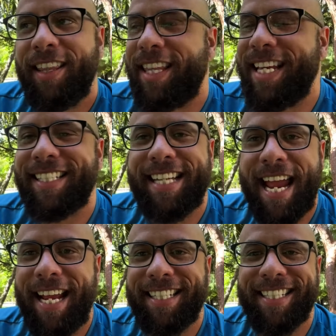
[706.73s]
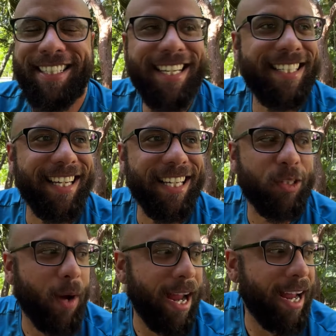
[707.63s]
these dang
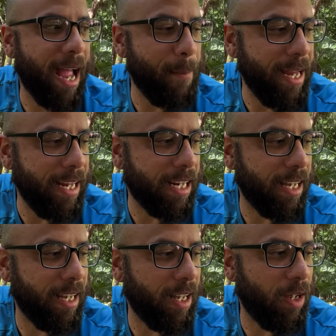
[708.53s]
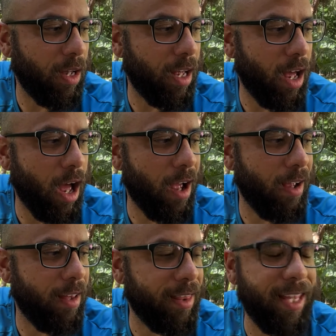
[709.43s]
statistics, right? I mean,
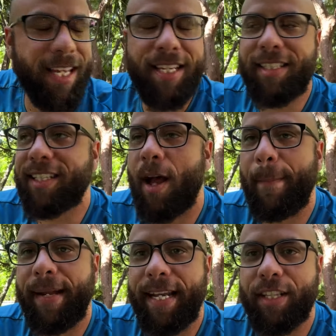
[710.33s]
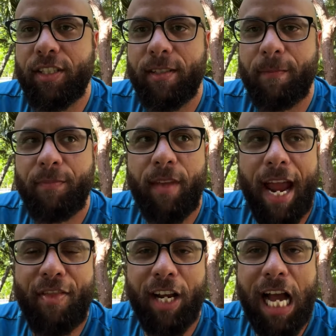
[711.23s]
these companies
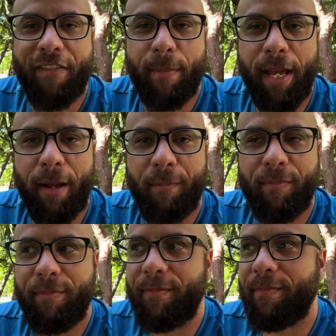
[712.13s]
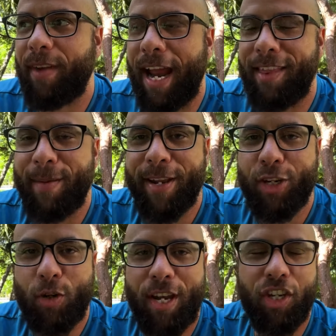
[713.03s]
and the government and the
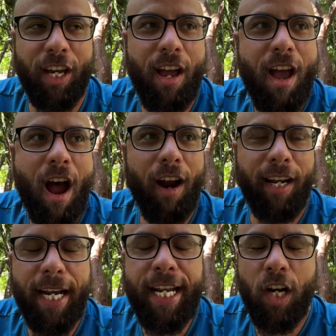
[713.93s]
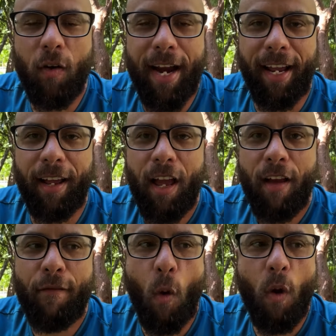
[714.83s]
administration are getting credit
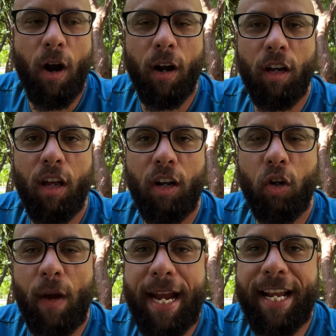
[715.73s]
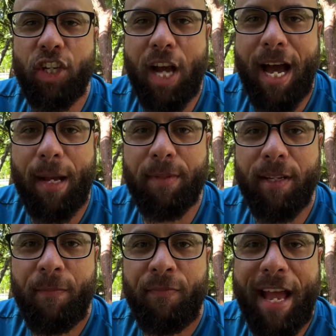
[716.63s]
for creating
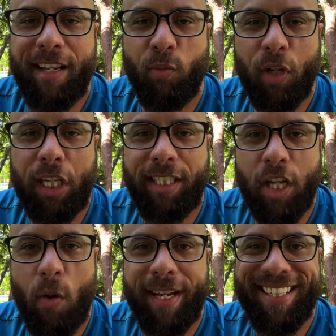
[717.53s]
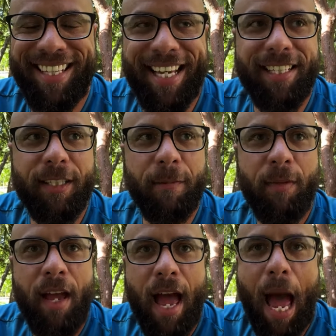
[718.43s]
jobs that really don't exist.
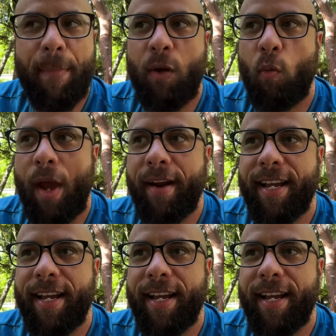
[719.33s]
I mean, where